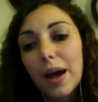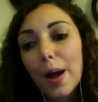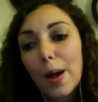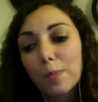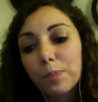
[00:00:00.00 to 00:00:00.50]

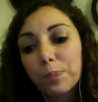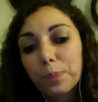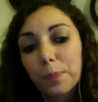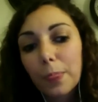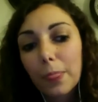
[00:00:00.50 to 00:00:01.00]

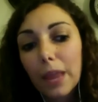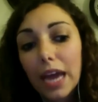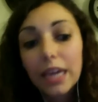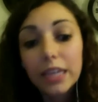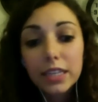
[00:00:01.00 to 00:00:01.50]

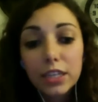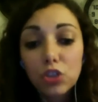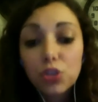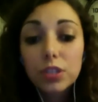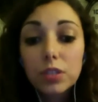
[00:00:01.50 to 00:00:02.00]
And it
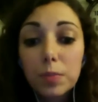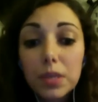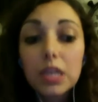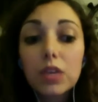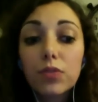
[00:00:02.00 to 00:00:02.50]
should
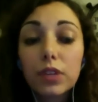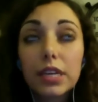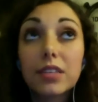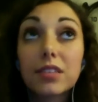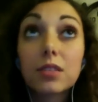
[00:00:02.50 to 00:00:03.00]
be
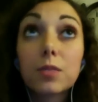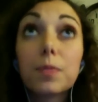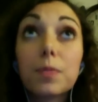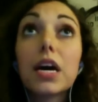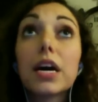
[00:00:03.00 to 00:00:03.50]
released
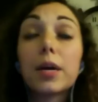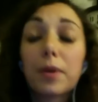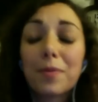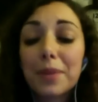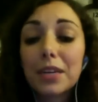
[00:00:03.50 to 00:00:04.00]
by
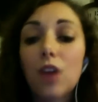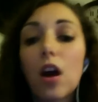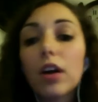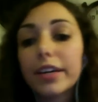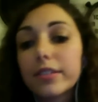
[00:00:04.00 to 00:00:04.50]
about
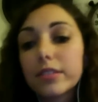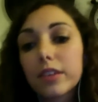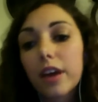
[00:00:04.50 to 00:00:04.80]
mid-August.